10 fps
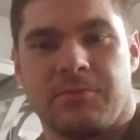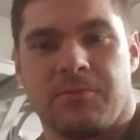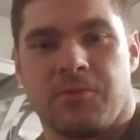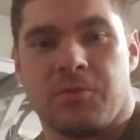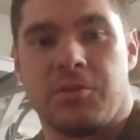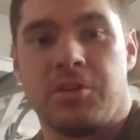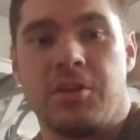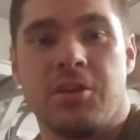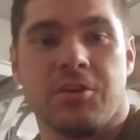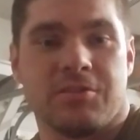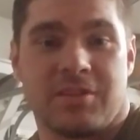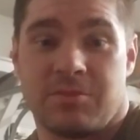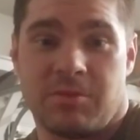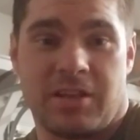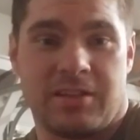For years, that's
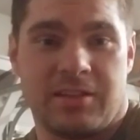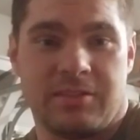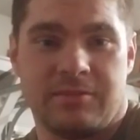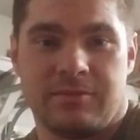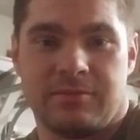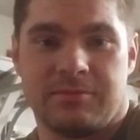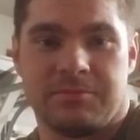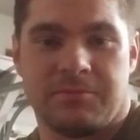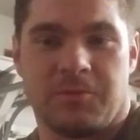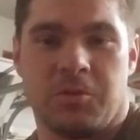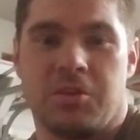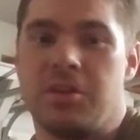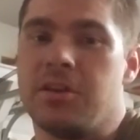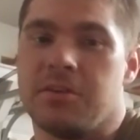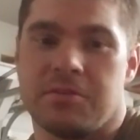what I did. For
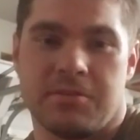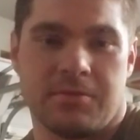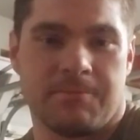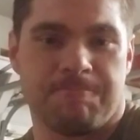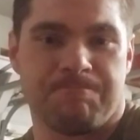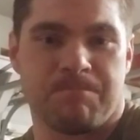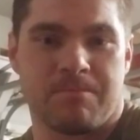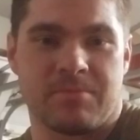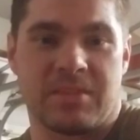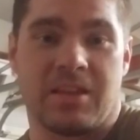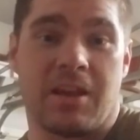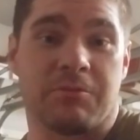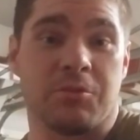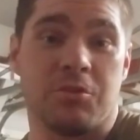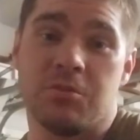years. And
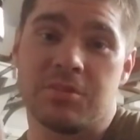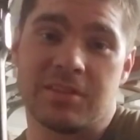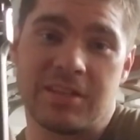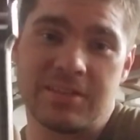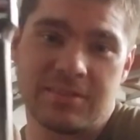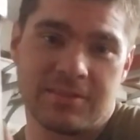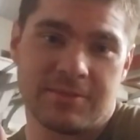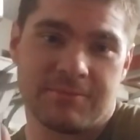after using this,